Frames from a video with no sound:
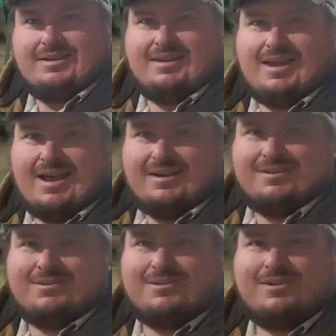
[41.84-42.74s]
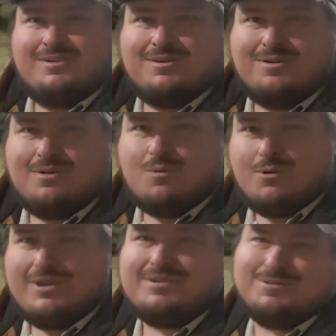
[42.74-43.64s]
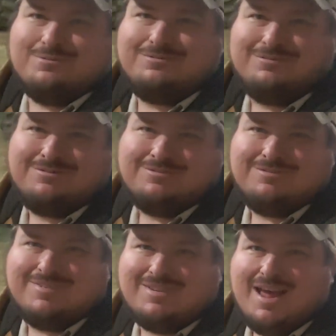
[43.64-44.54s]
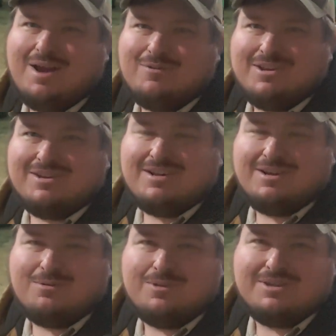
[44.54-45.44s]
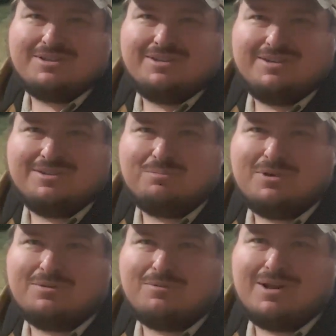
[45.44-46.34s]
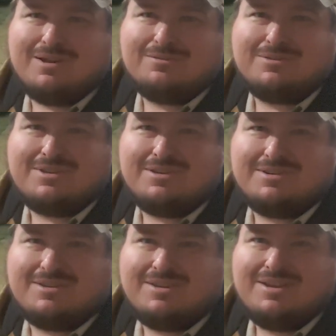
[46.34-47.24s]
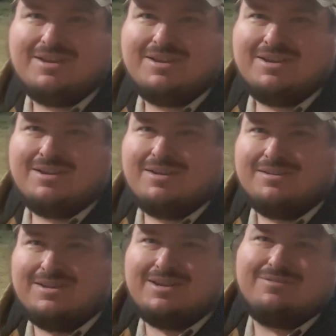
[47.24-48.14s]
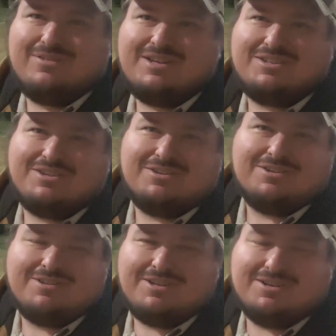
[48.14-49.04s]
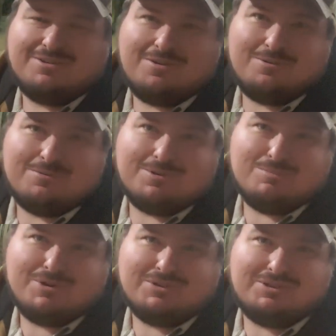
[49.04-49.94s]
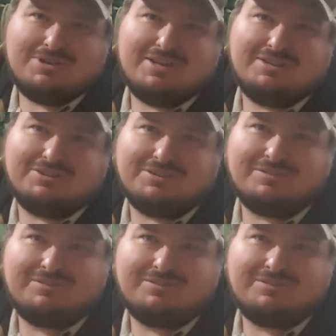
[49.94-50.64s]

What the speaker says: Gas or diesel? I reckon that question has been around since the invention of the internal combustion engine.